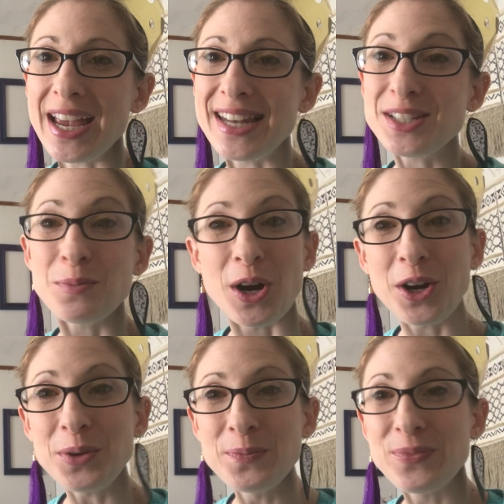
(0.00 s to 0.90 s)
And
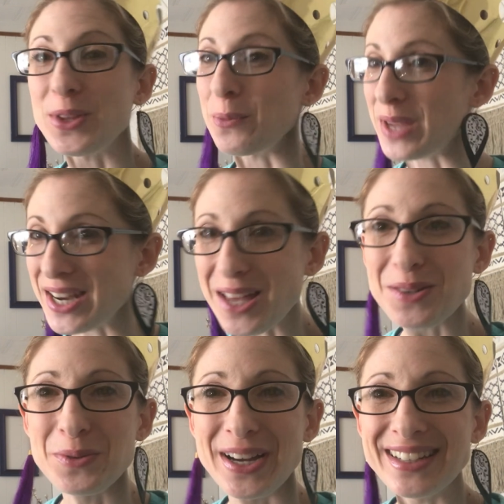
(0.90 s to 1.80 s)
tomorrow, there'll be
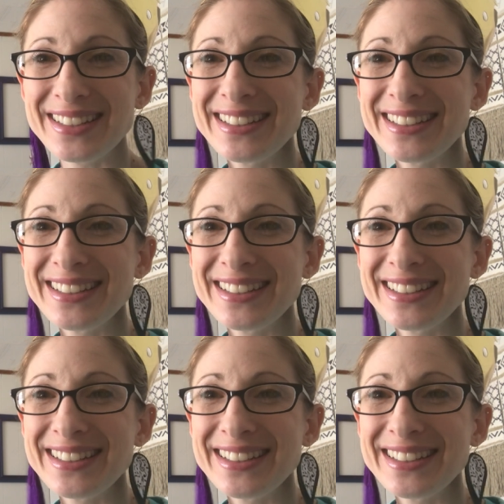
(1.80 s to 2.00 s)
another one.